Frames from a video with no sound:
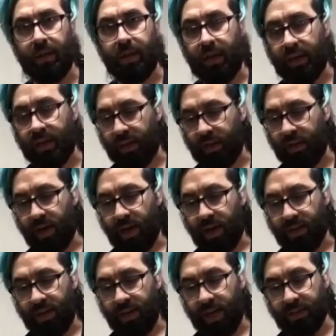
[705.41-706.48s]

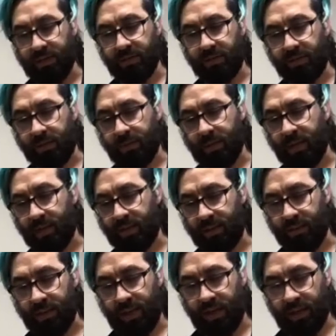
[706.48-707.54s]
not an exothermic
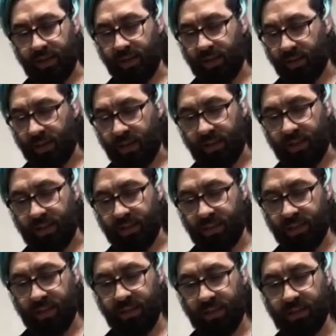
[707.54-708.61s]
like
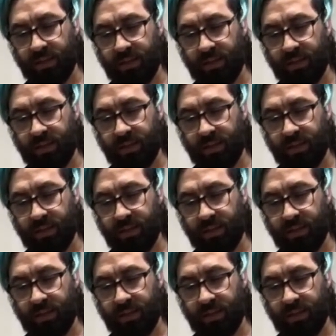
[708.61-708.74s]
linseed.